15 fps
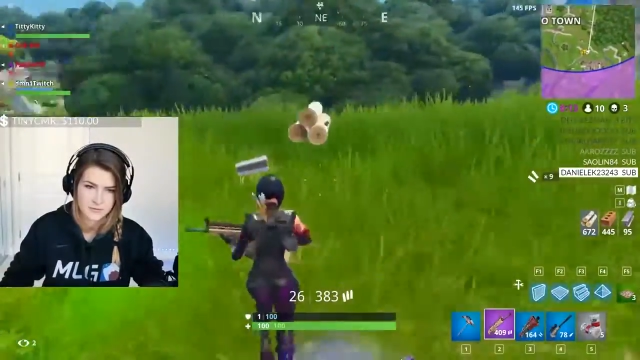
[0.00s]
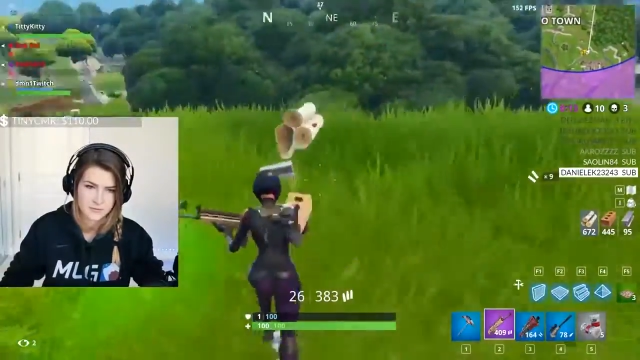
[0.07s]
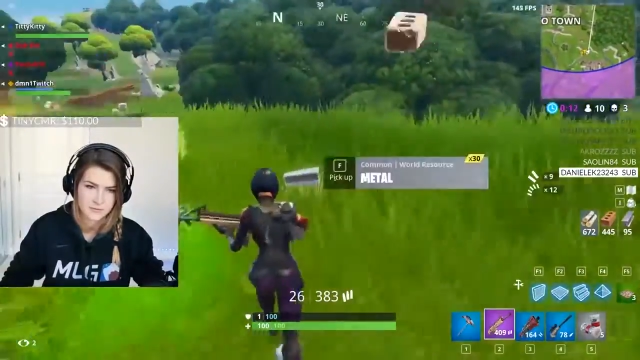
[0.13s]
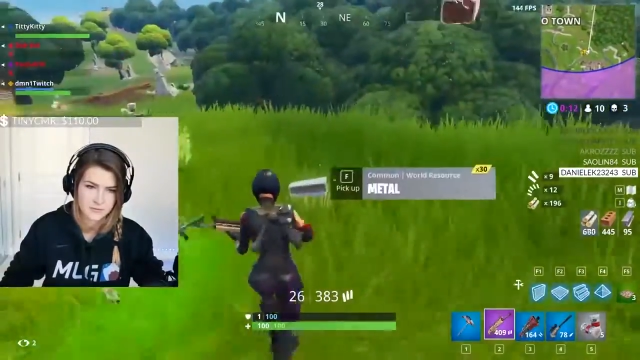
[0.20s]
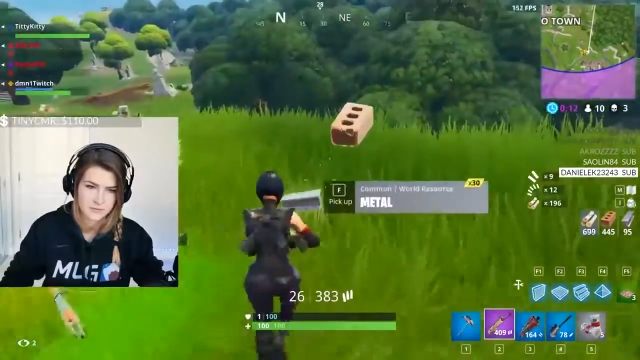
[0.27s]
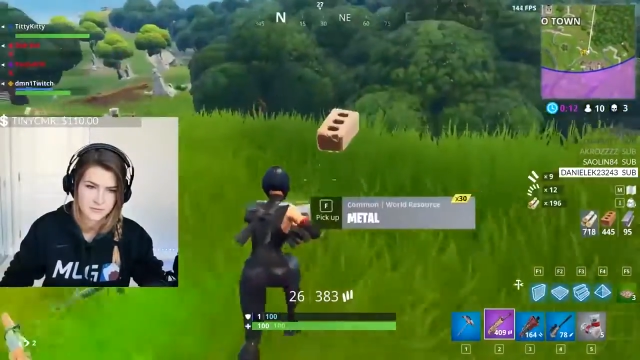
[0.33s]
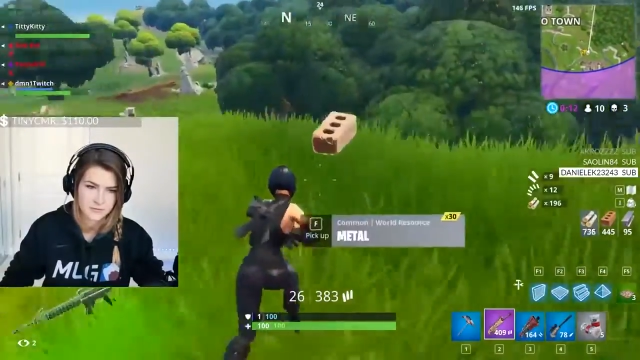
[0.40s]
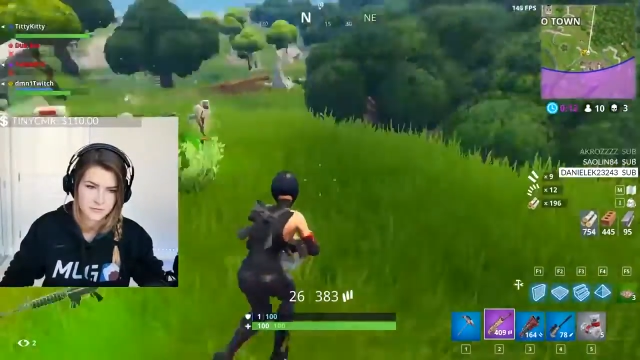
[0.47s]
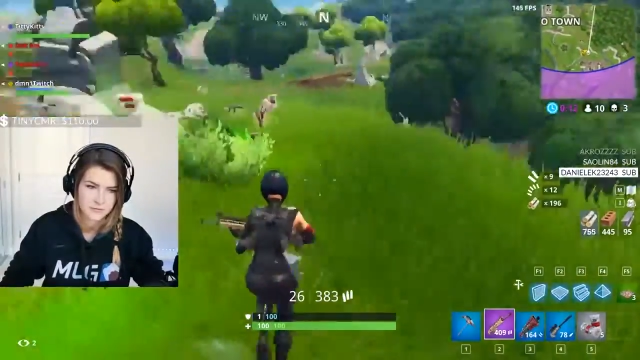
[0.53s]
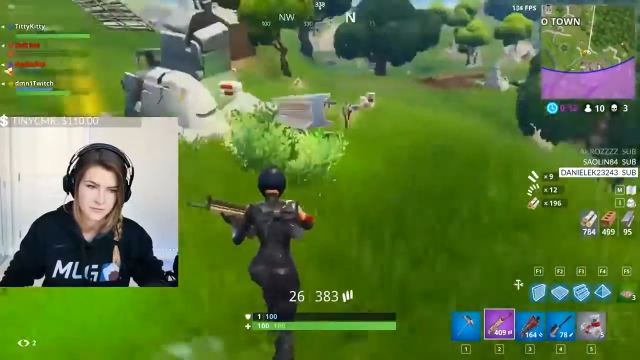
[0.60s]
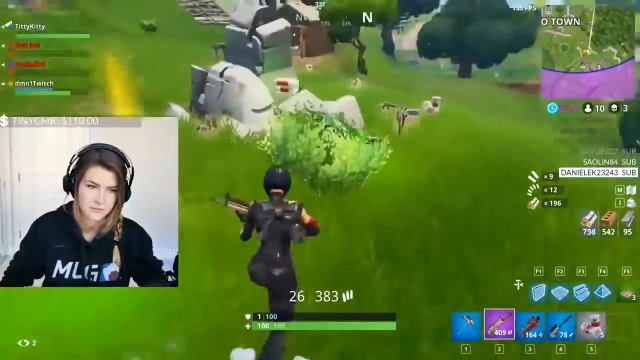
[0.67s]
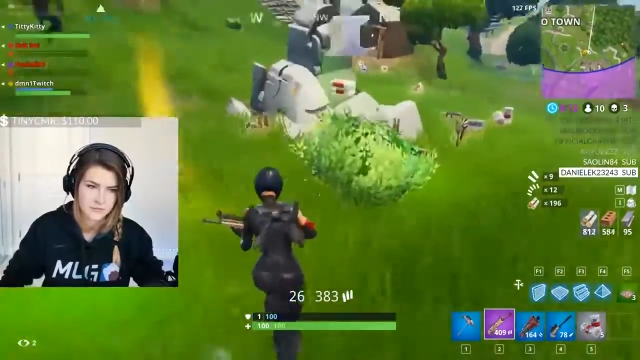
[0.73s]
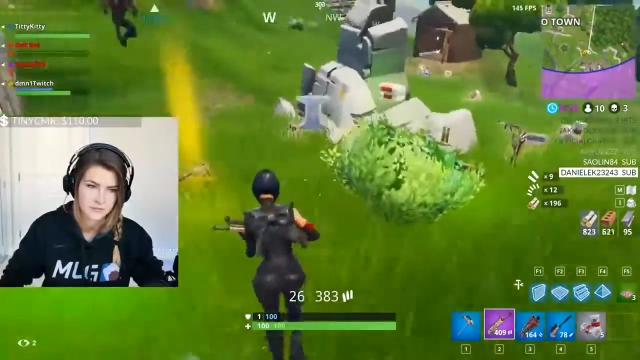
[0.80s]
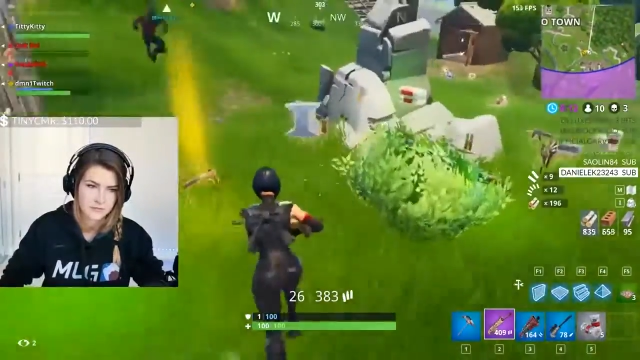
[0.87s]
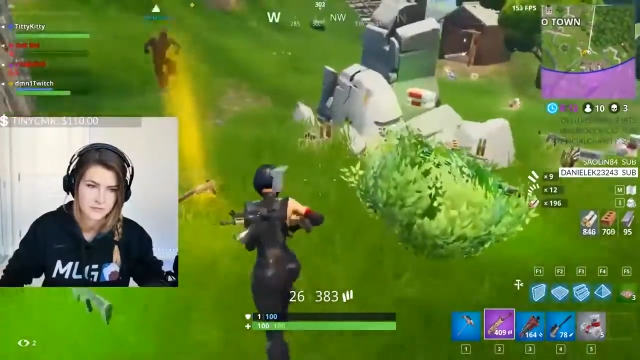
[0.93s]

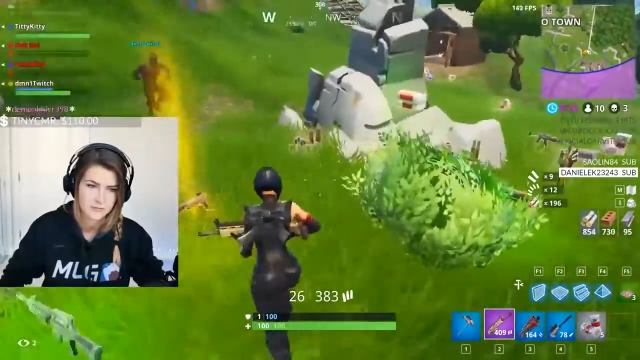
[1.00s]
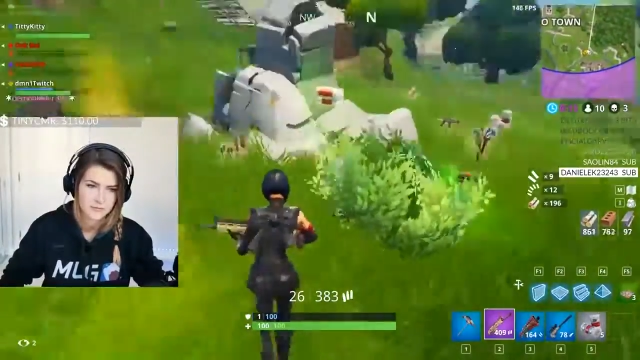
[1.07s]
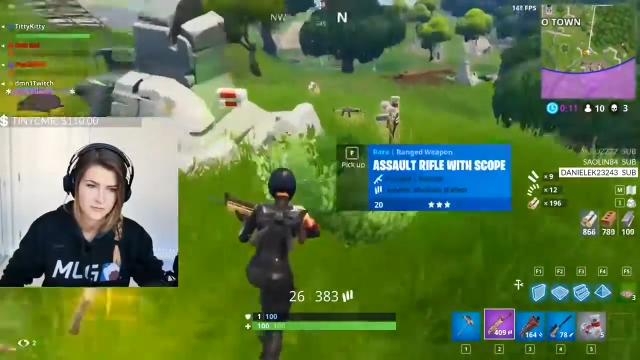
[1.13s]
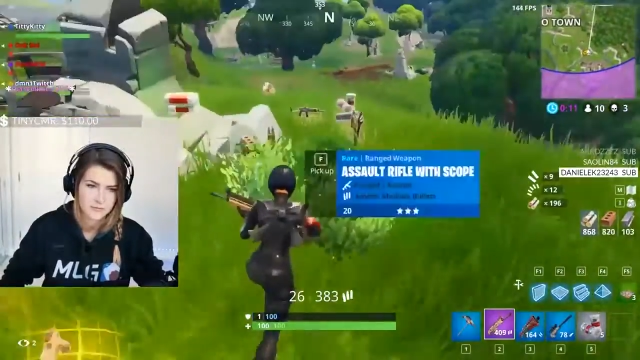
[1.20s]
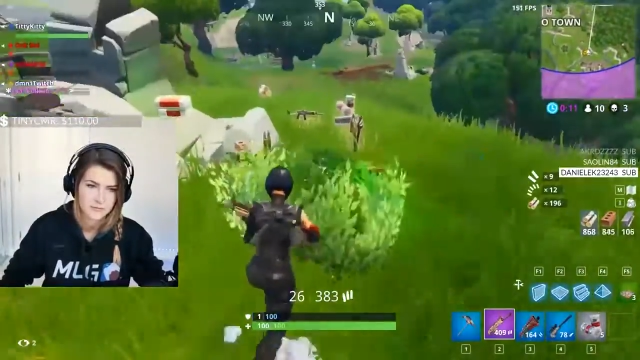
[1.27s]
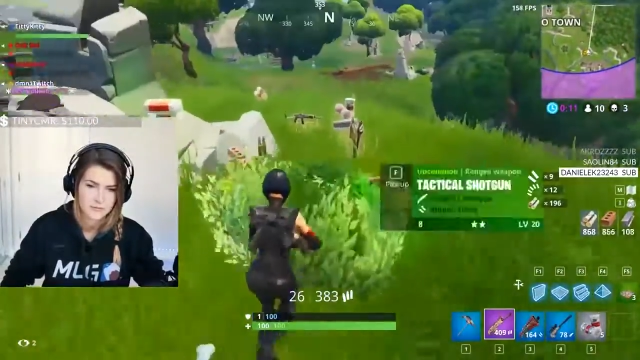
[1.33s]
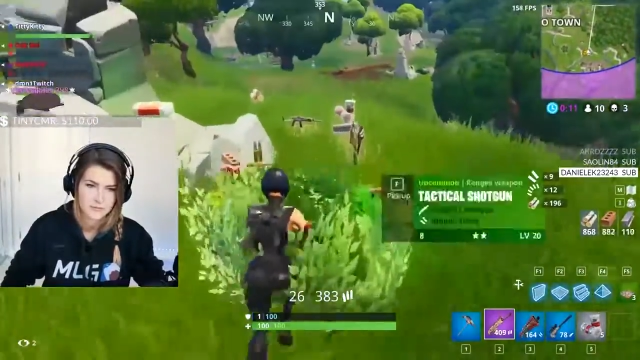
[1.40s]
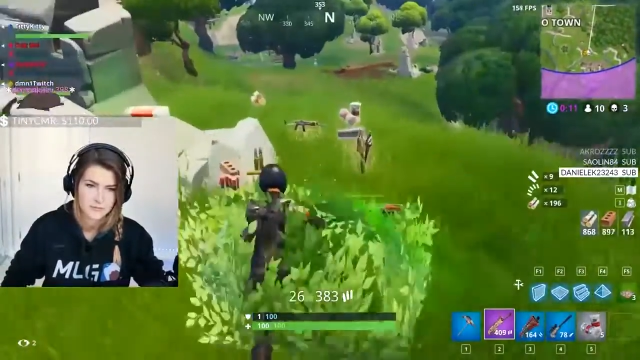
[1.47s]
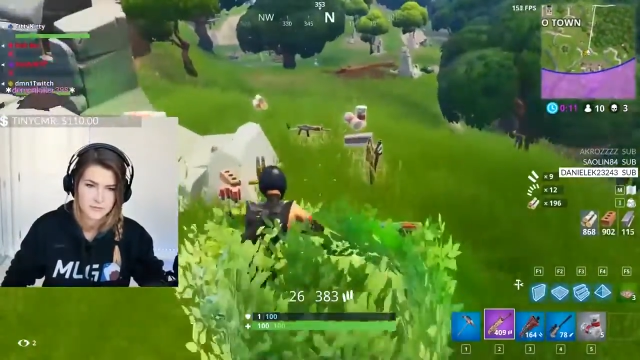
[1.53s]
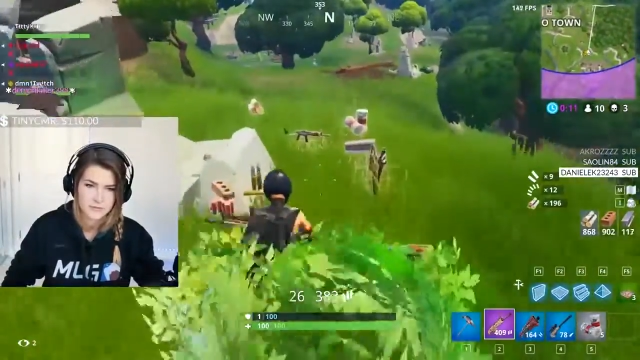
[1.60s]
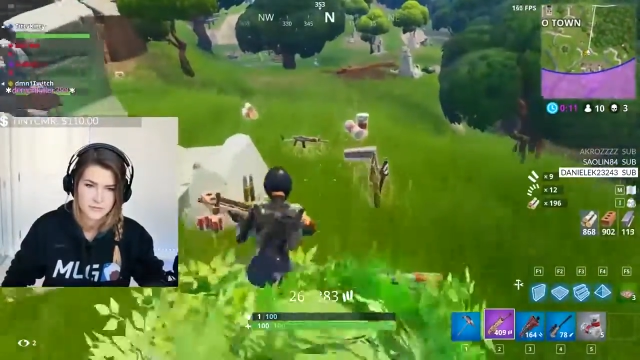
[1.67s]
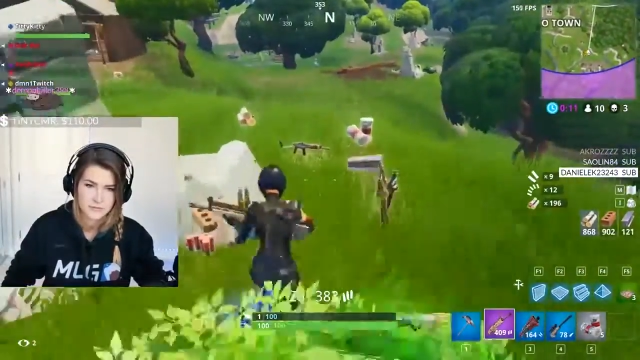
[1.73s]
Nobody speaks.